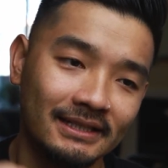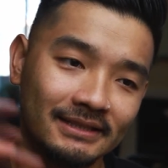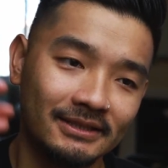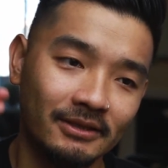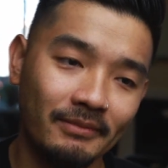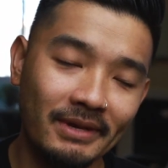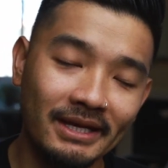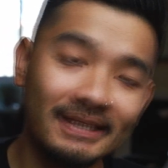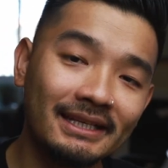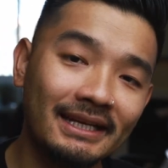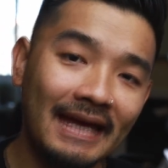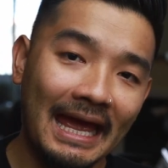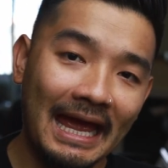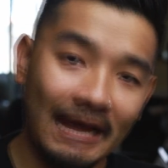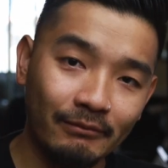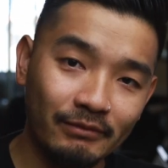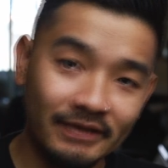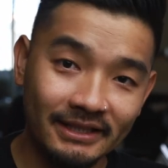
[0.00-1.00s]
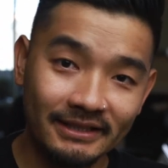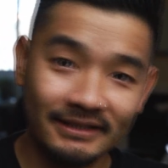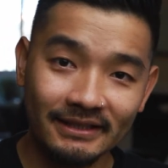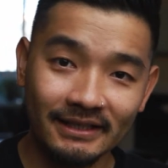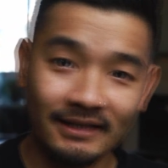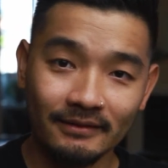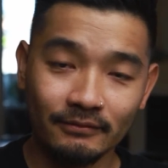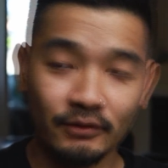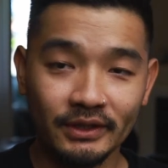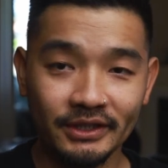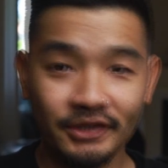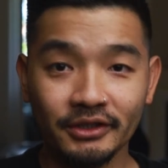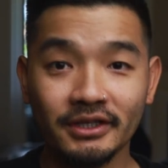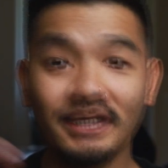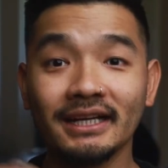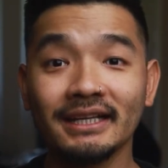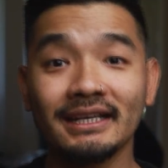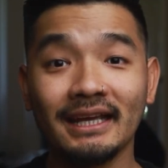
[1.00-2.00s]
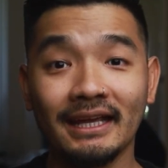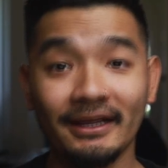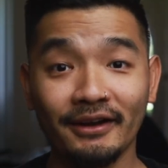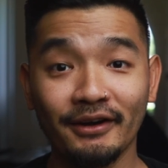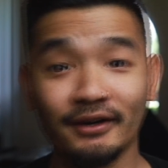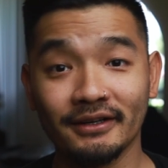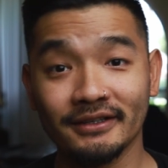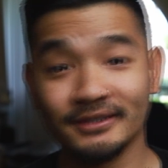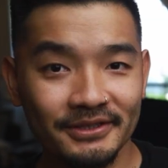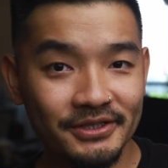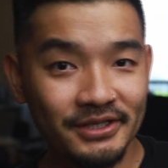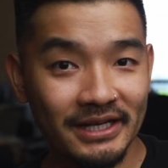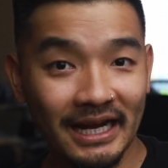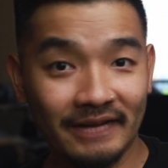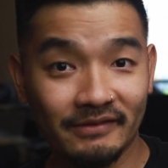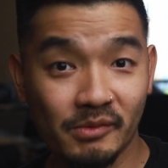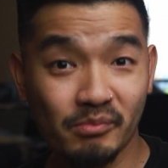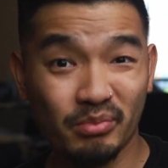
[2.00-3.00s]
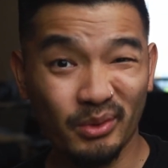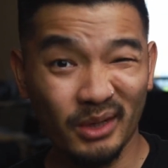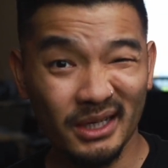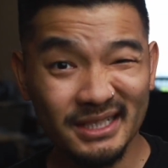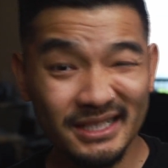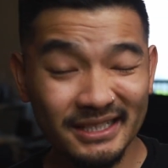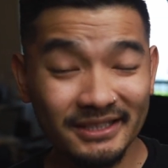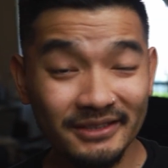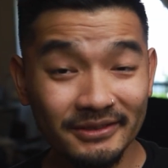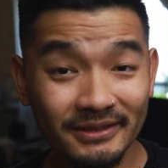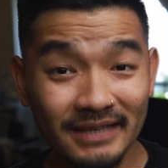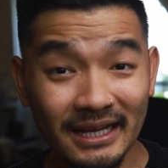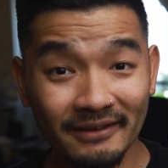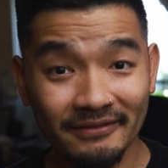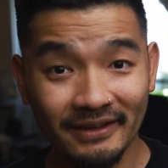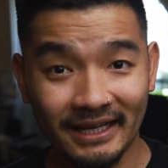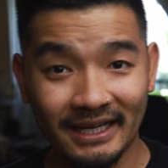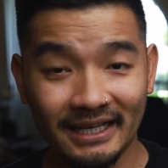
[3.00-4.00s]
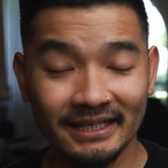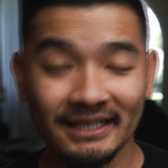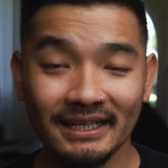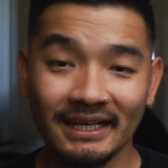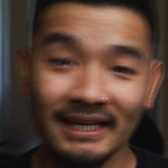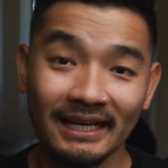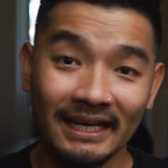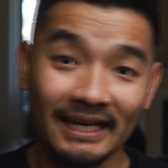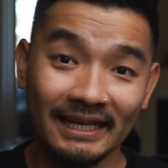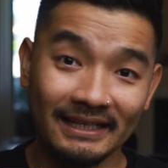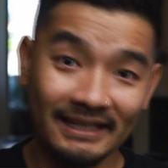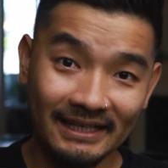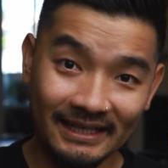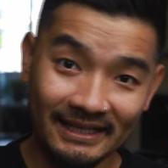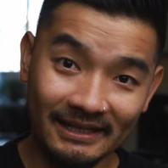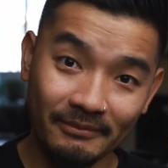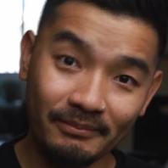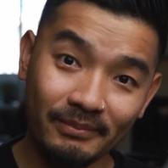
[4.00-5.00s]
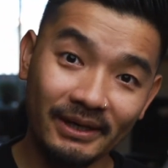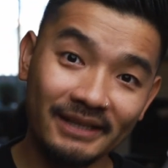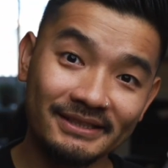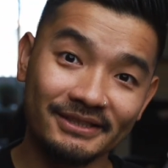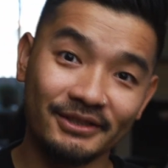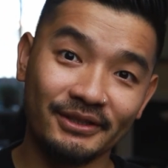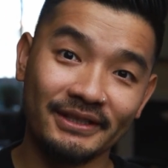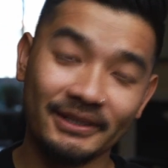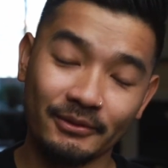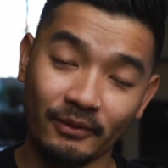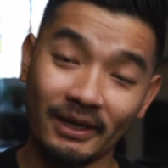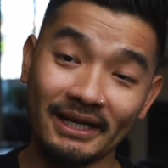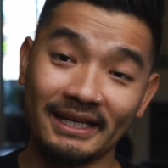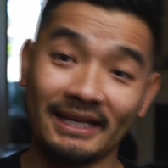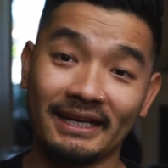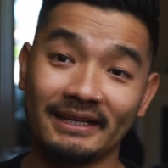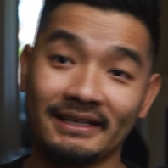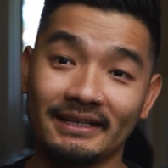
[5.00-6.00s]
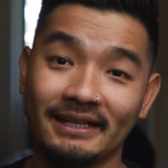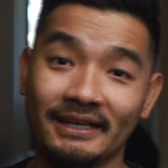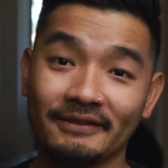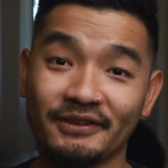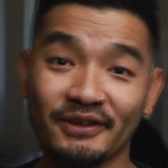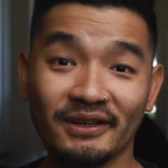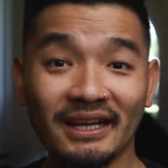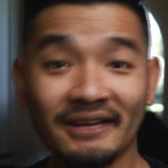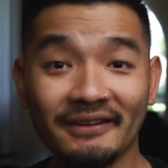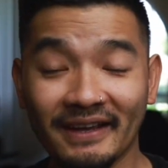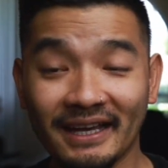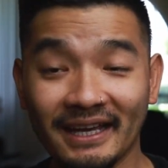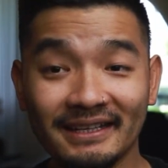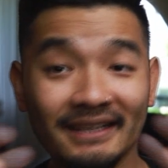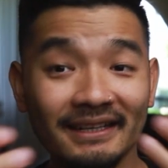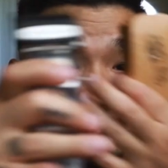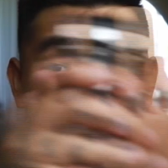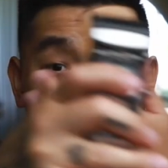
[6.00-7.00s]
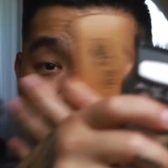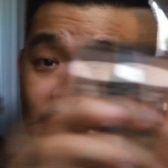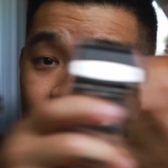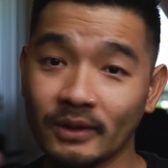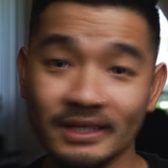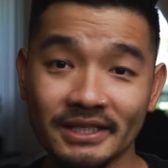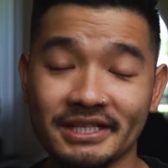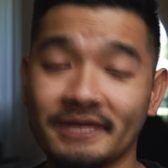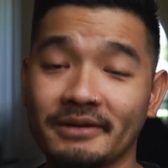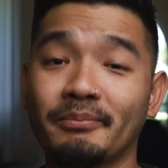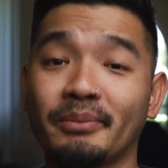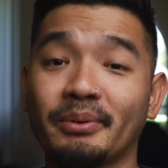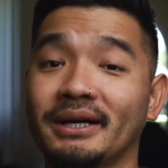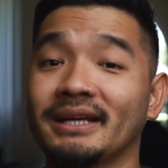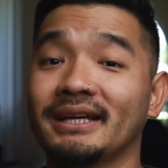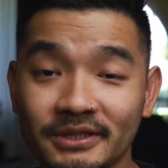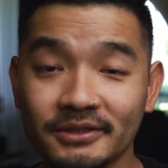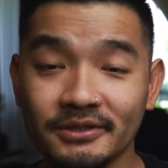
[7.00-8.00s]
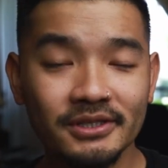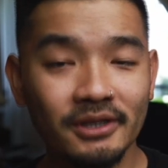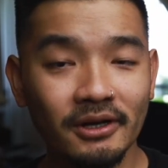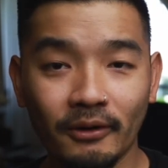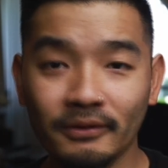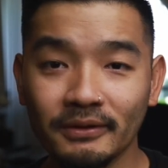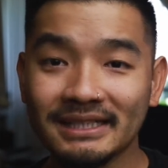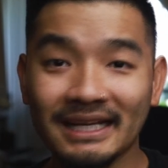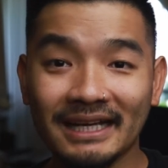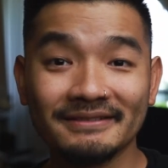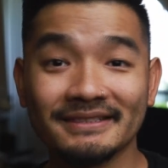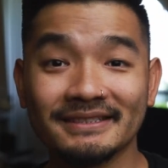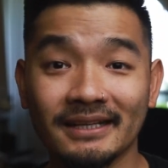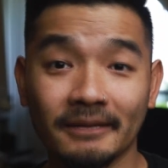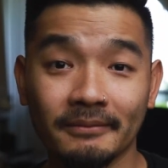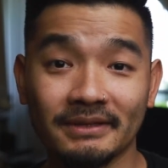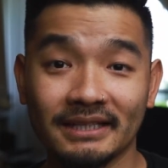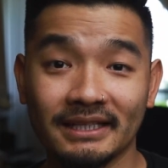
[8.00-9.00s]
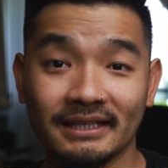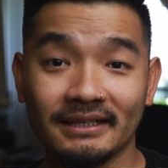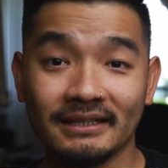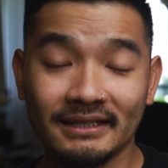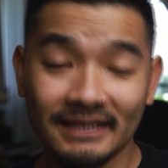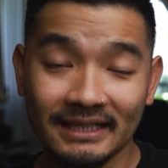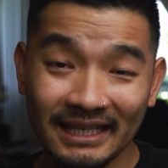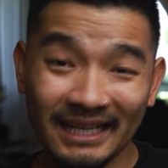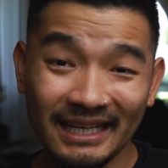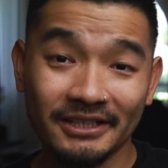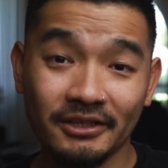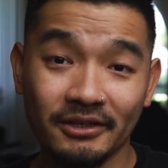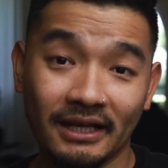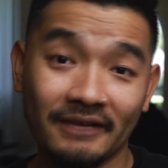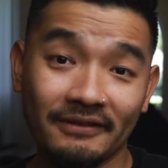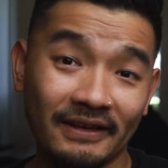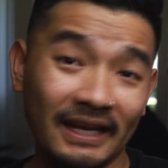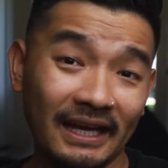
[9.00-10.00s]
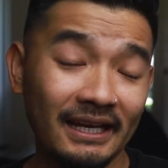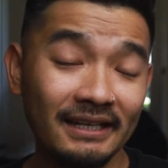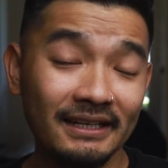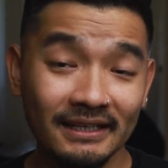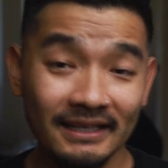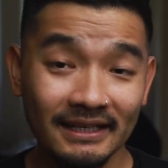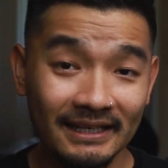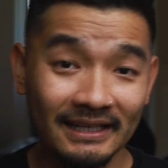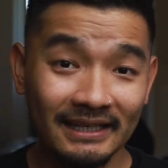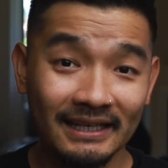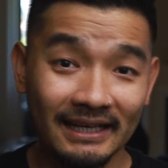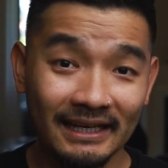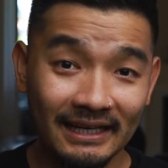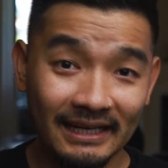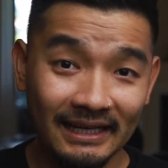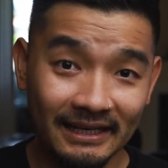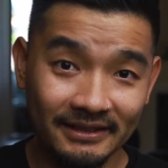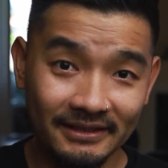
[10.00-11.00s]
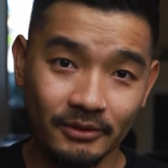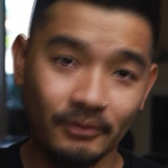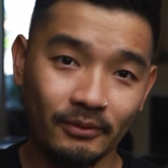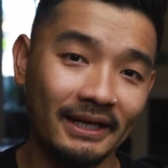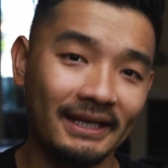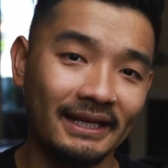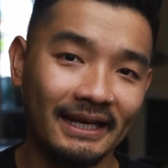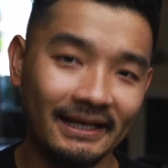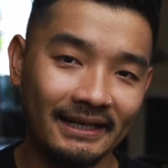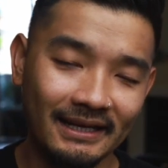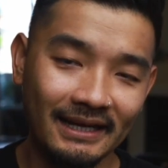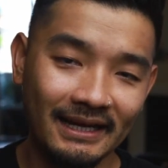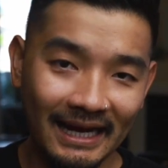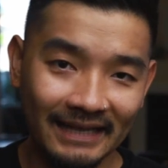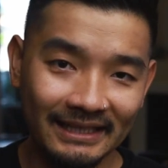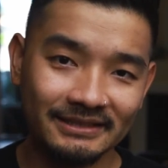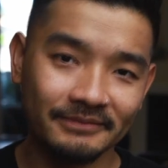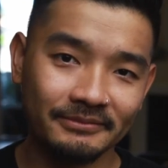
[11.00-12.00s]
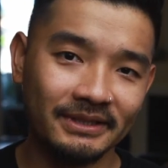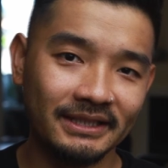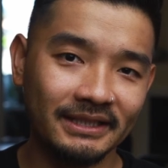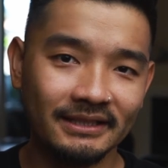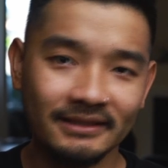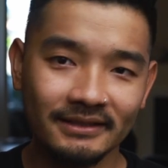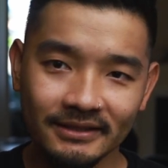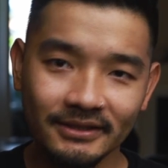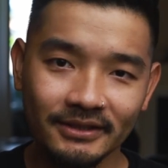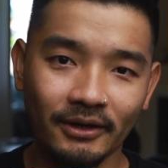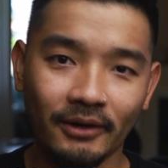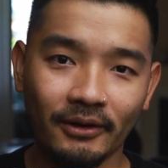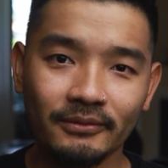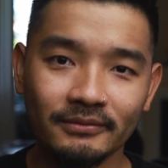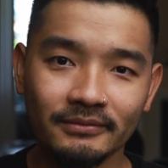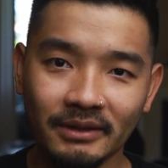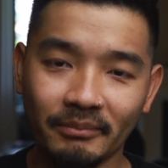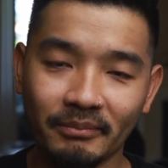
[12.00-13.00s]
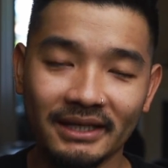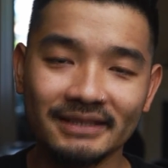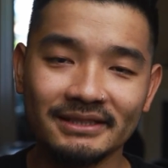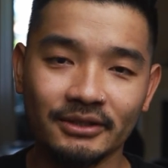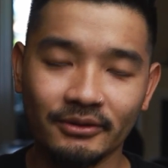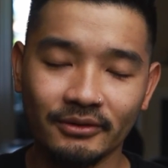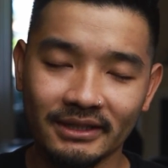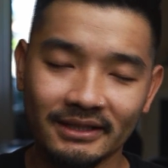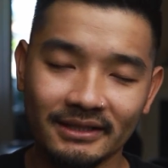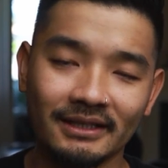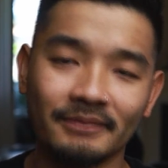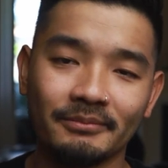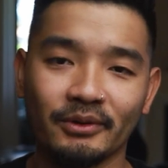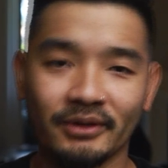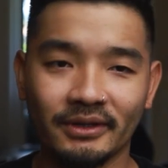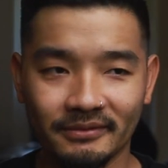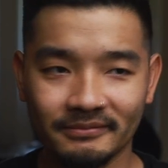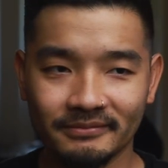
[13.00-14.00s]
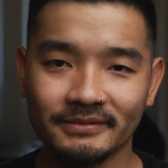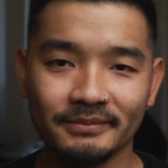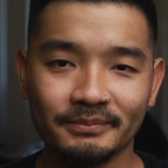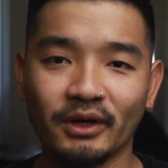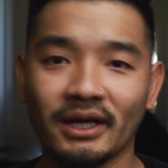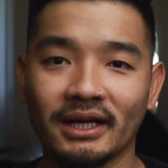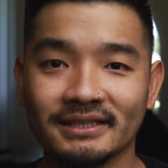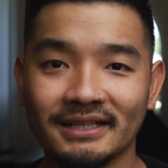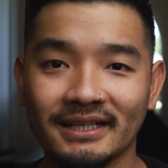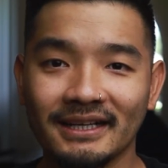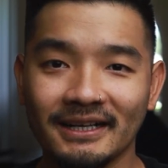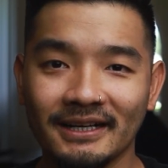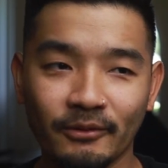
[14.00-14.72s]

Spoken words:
So make it a habit of when you're cutting hair, you should have a brush in your left hand and then a buzzer in your right hand. If you're left-handed, then switch it, but you should always have something in your left hand, and your right hand has to be, you know, the buzzer or the clipper or the brush.